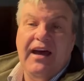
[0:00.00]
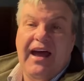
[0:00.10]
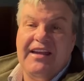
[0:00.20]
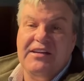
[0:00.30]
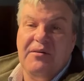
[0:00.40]

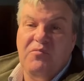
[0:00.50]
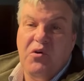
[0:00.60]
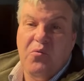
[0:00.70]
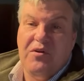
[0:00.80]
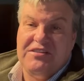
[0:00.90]
and
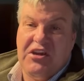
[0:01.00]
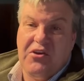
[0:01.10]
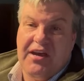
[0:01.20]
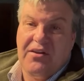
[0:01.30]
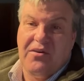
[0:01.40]
we'll see you
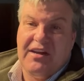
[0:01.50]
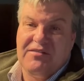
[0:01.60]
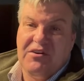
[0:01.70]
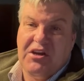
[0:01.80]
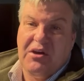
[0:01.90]
again on the next
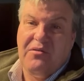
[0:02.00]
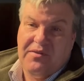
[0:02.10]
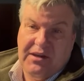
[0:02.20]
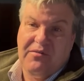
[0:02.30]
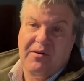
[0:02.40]
video.
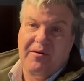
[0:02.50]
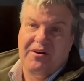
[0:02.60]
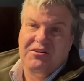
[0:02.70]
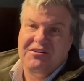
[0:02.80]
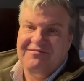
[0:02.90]
Thank you very
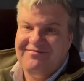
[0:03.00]
much.